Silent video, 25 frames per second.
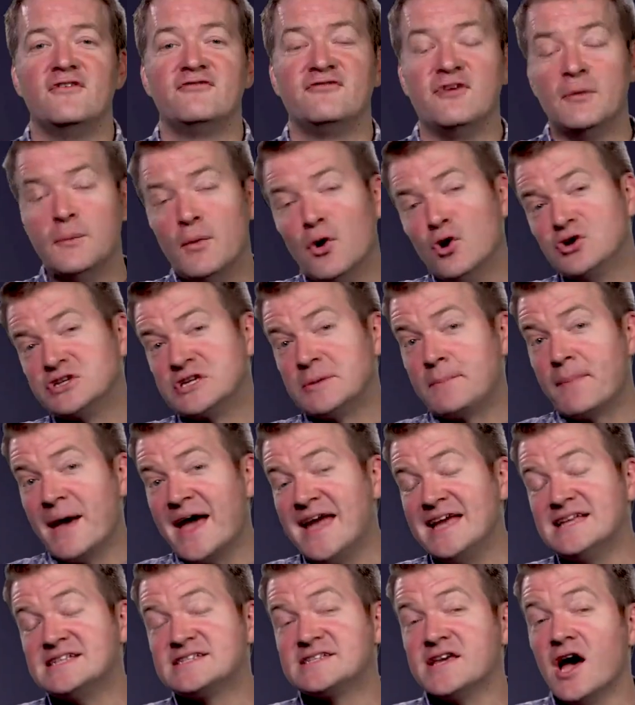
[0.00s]
For more
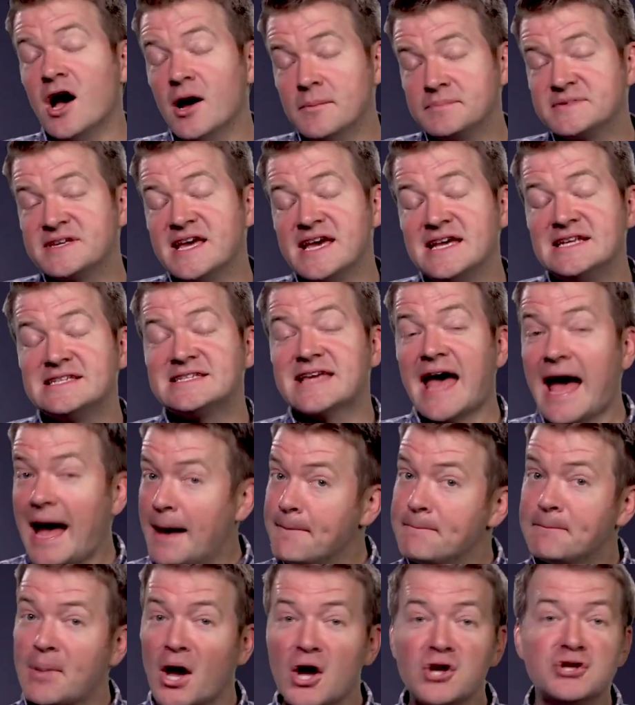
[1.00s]
debates, updates, and
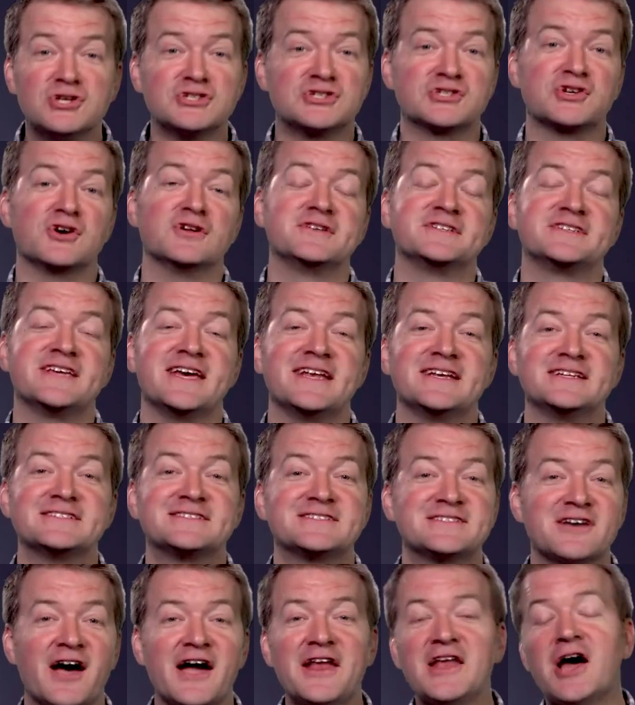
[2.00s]
bonus content,
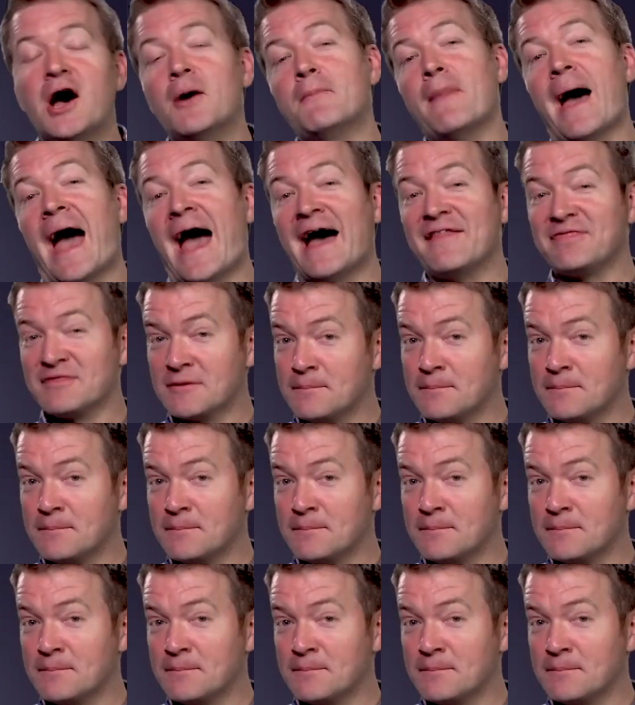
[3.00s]
sign up at